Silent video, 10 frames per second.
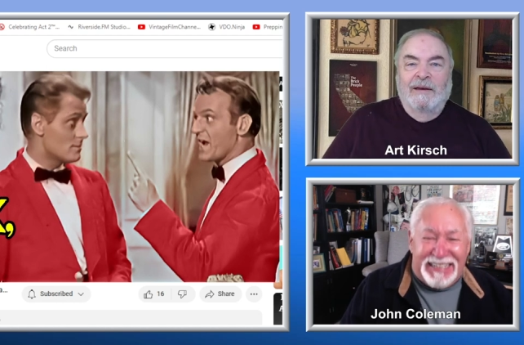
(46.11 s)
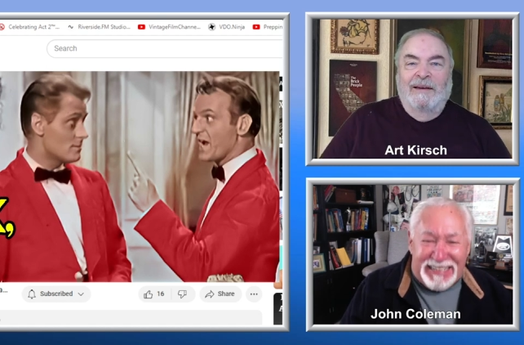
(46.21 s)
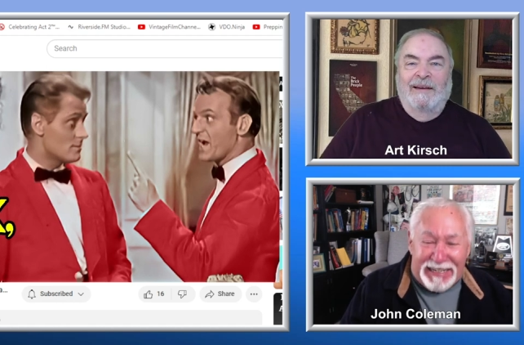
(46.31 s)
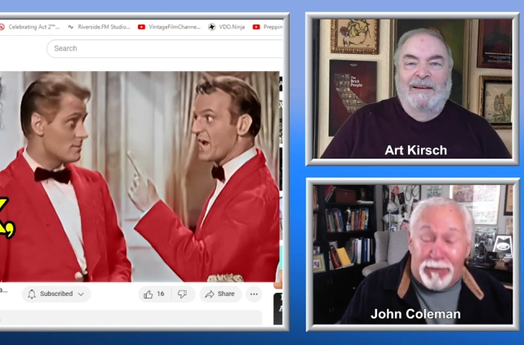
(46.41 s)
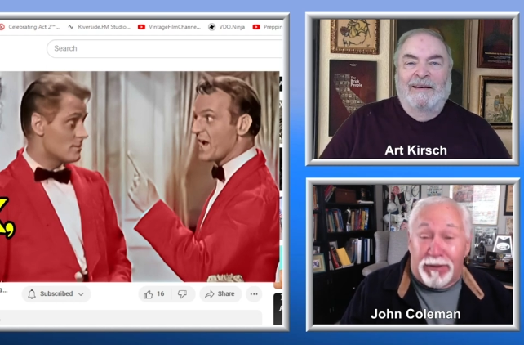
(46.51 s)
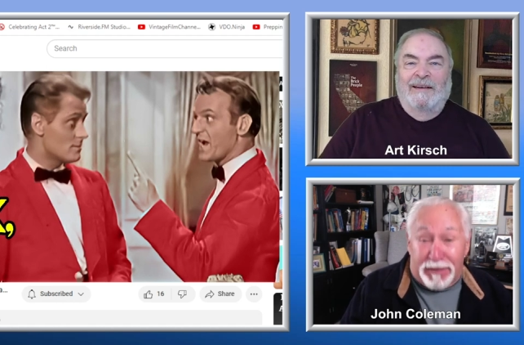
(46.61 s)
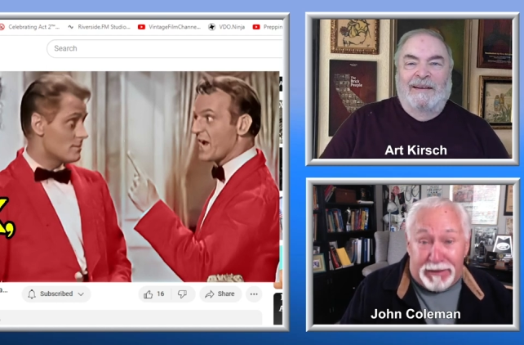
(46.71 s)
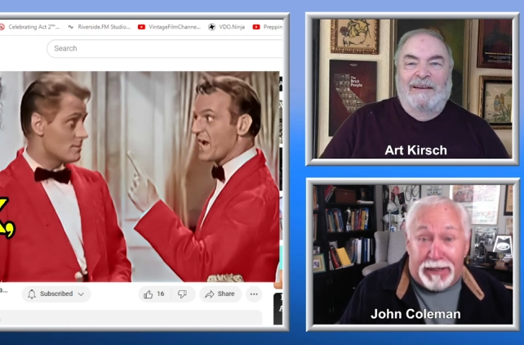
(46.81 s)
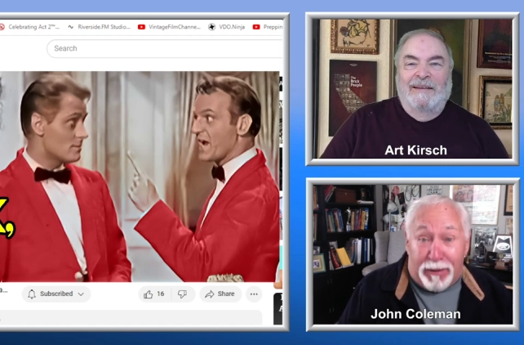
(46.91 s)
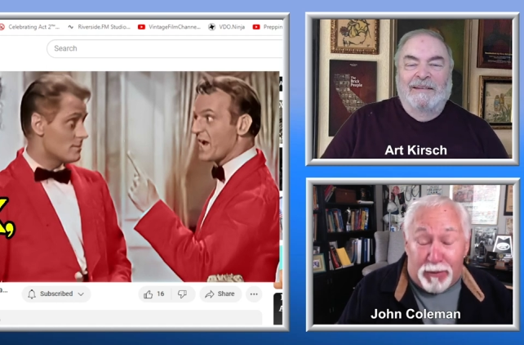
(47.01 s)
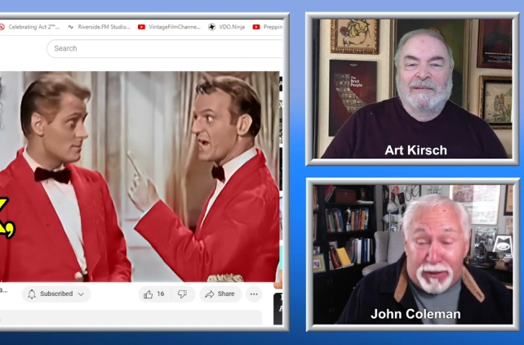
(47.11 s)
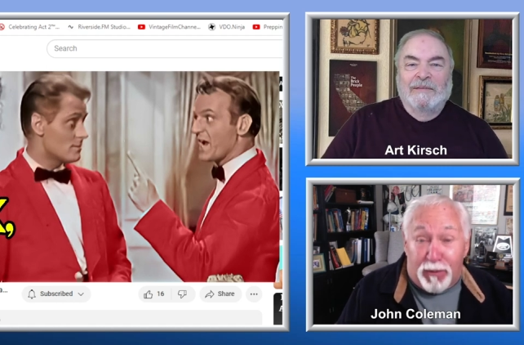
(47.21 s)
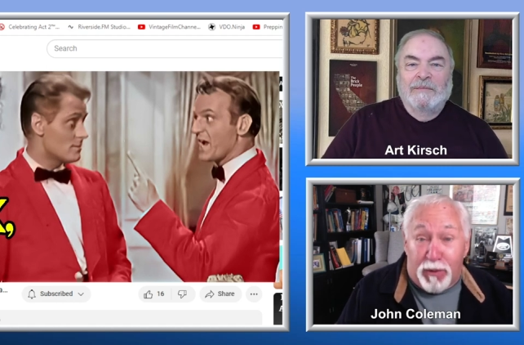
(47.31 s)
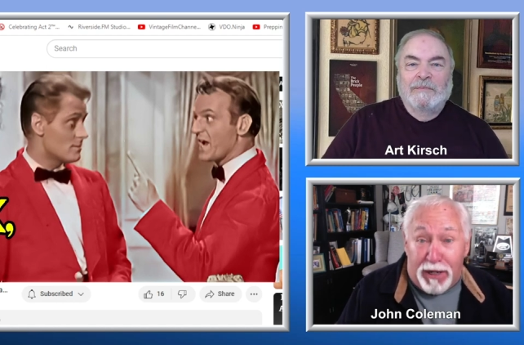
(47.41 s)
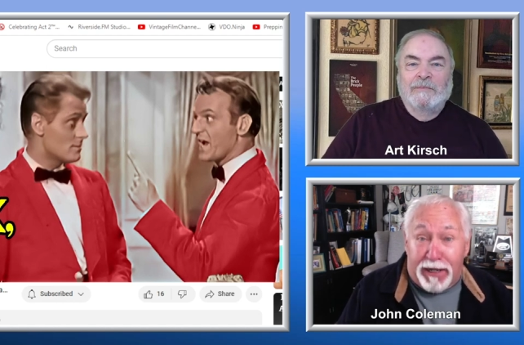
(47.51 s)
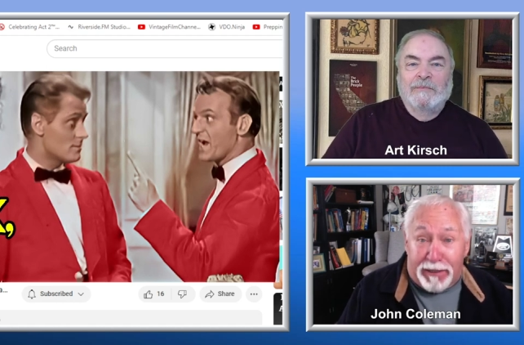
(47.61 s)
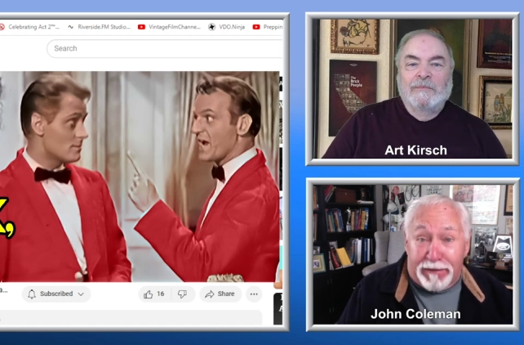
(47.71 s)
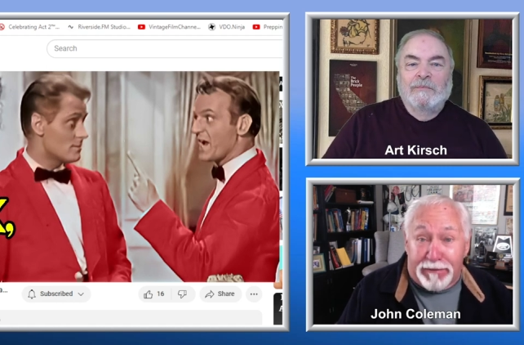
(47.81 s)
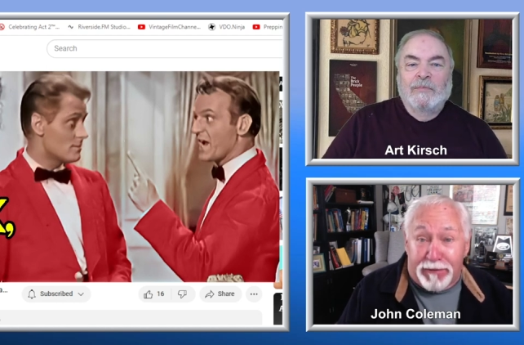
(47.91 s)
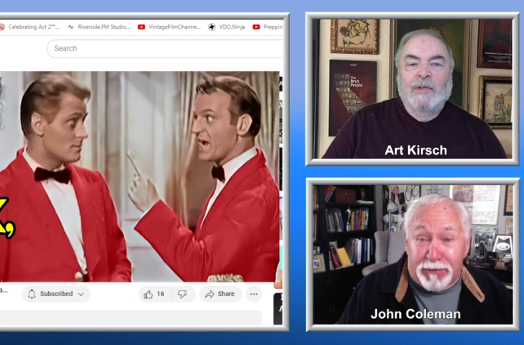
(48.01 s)
Speaker 1: yeah, well, now we know why,
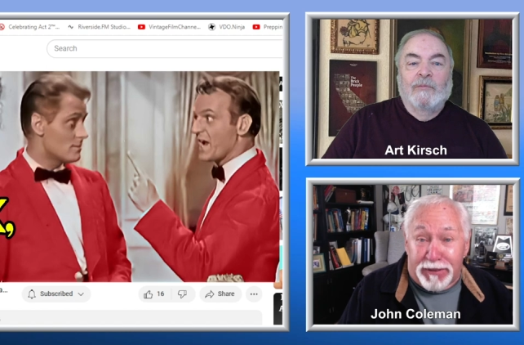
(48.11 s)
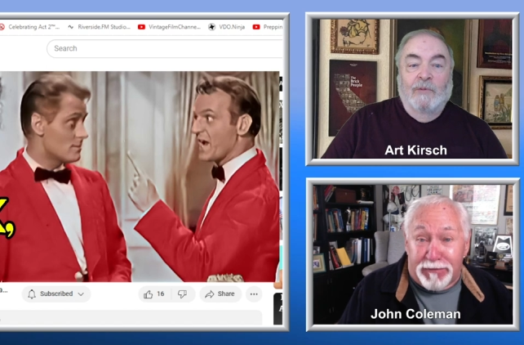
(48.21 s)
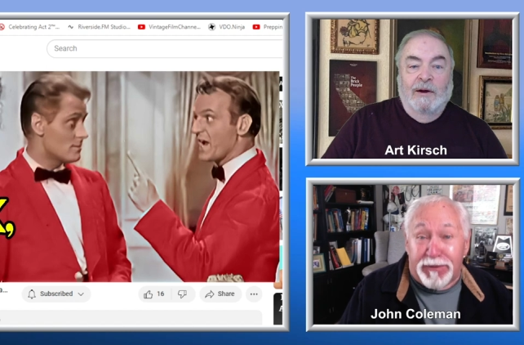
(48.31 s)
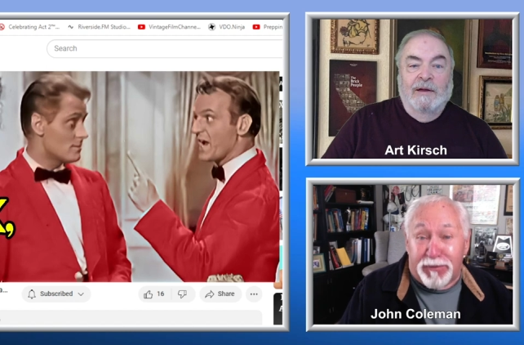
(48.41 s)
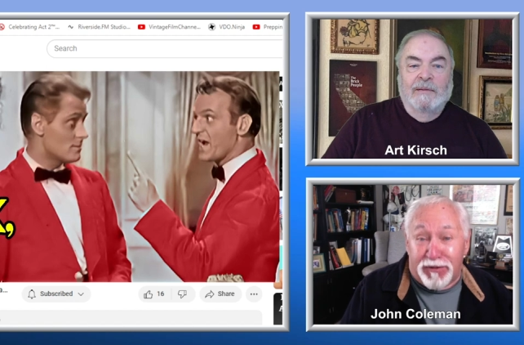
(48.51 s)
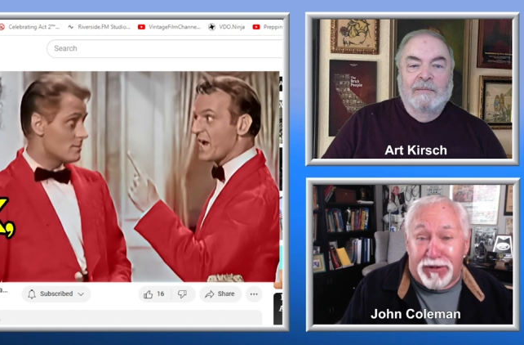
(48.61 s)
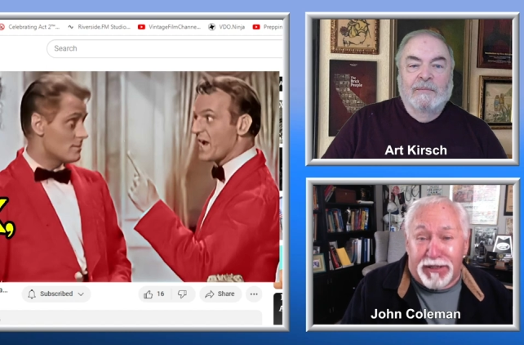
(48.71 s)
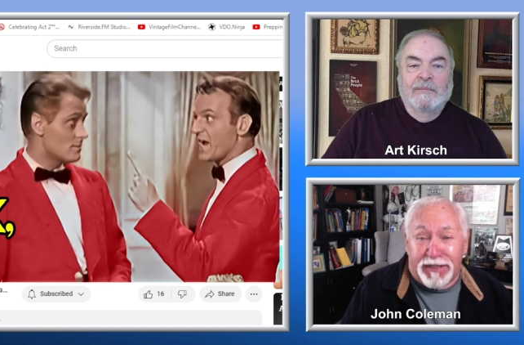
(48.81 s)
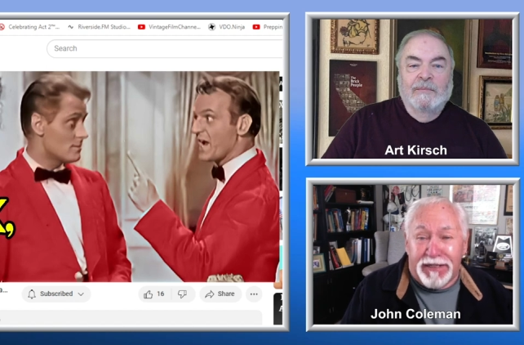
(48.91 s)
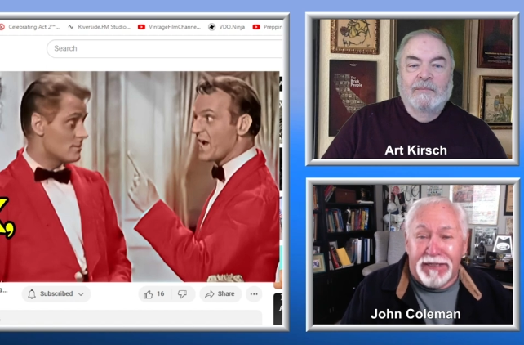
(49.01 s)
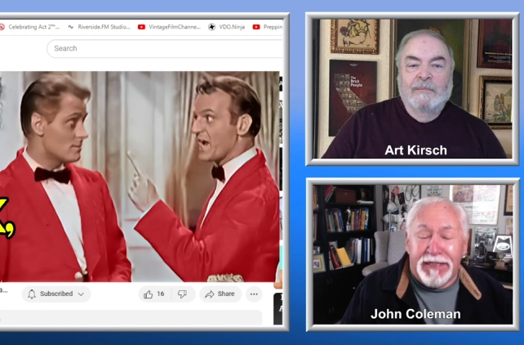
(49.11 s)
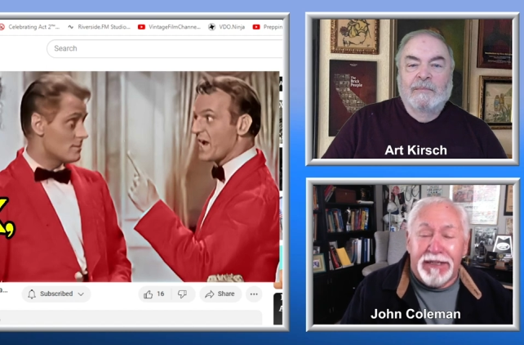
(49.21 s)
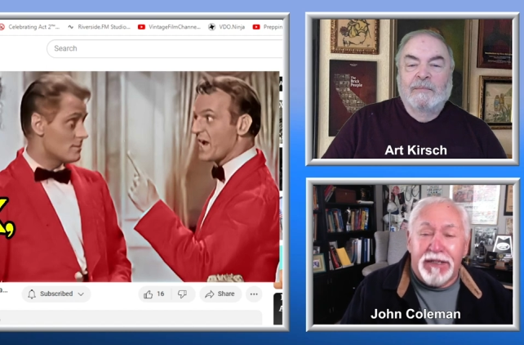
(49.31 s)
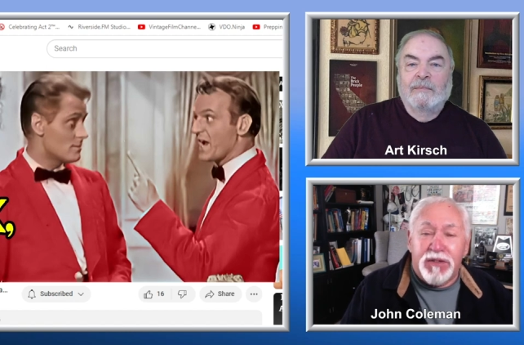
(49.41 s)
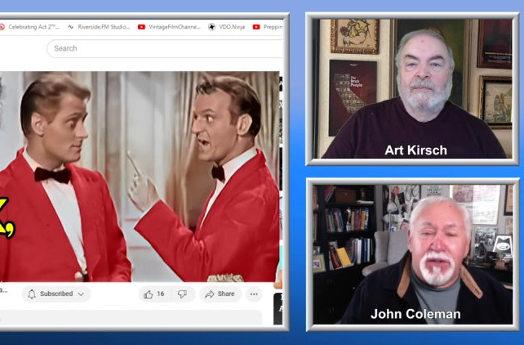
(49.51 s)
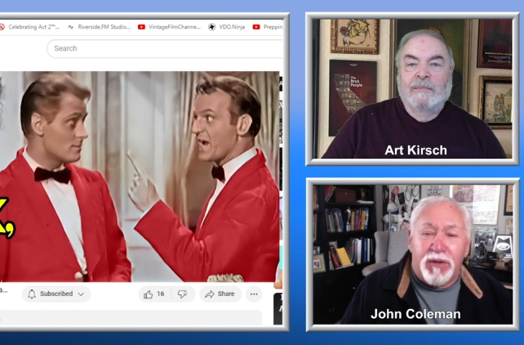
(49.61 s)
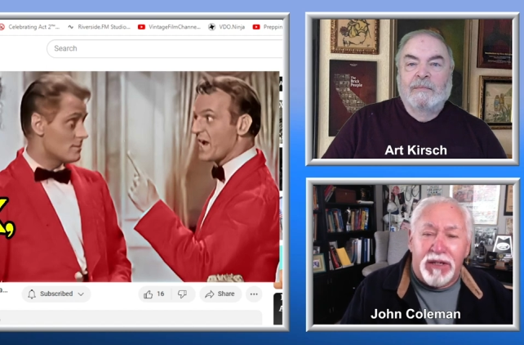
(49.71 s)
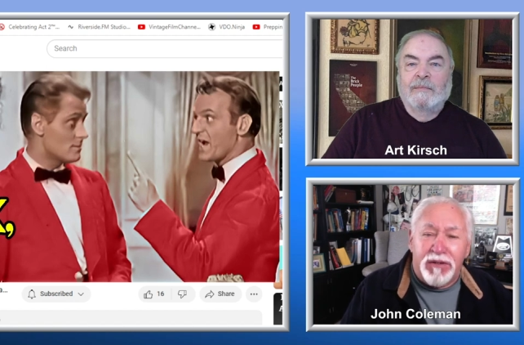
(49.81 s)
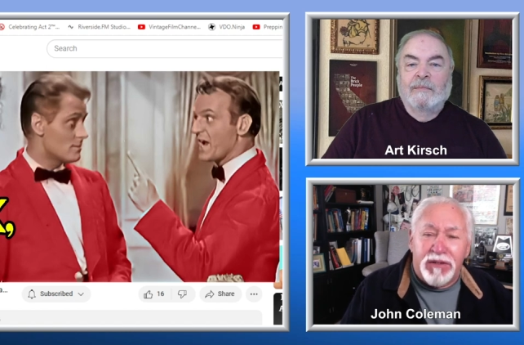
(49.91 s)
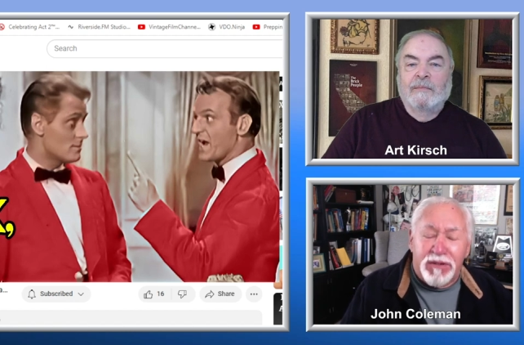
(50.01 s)
don't right. we? We've saw it. So
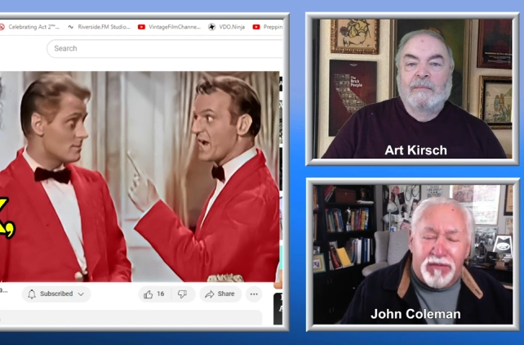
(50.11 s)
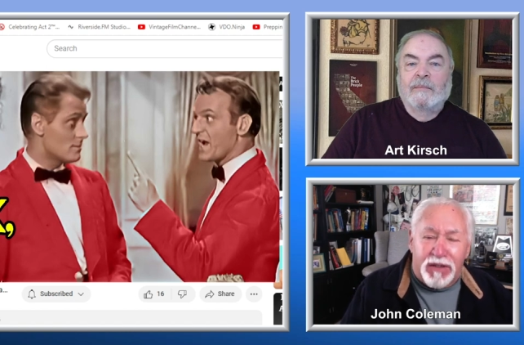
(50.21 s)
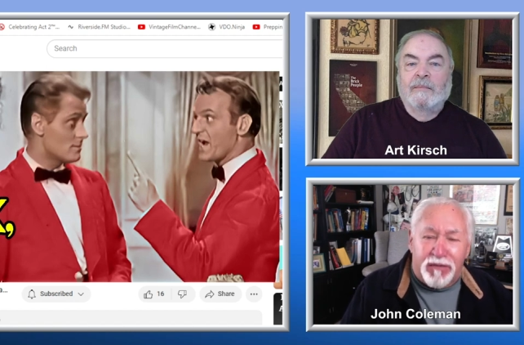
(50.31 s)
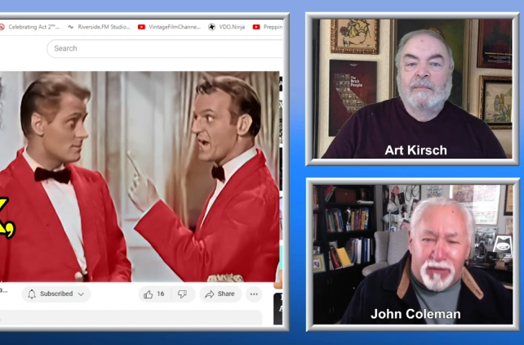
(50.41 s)
here's